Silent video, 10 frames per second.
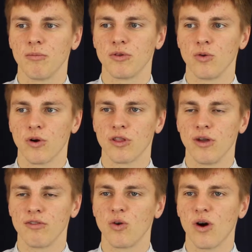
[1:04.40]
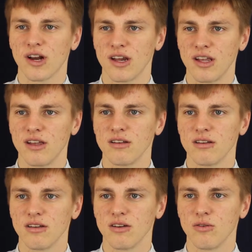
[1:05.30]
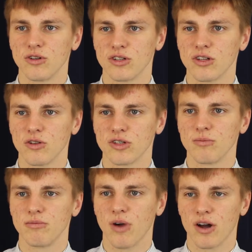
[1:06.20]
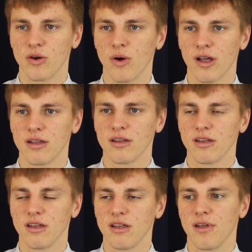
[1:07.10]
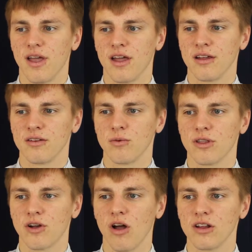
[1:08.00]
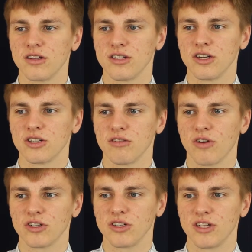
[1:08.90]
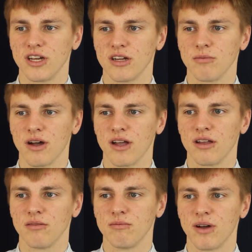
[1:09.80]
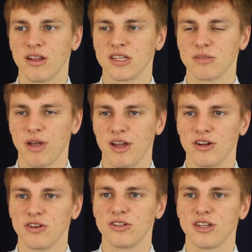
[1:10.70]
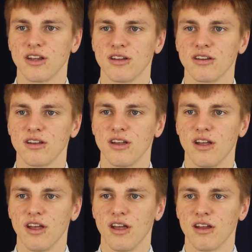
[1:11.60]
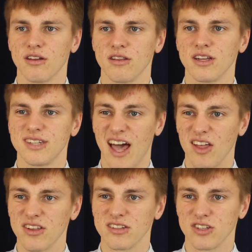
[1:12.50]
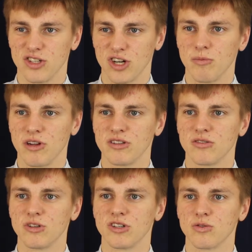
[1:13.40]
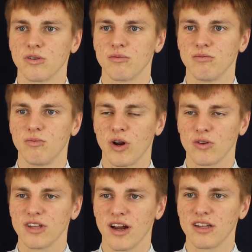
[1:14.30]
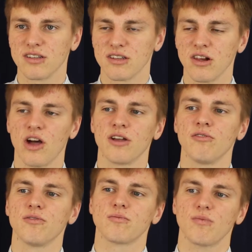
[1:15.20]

Up north, you have the Guarani, which is closer to Paraguay. And with the colonization of Argentina by the Spaniards and the Italians and Germans, which is what Buenos Aires is a lot of,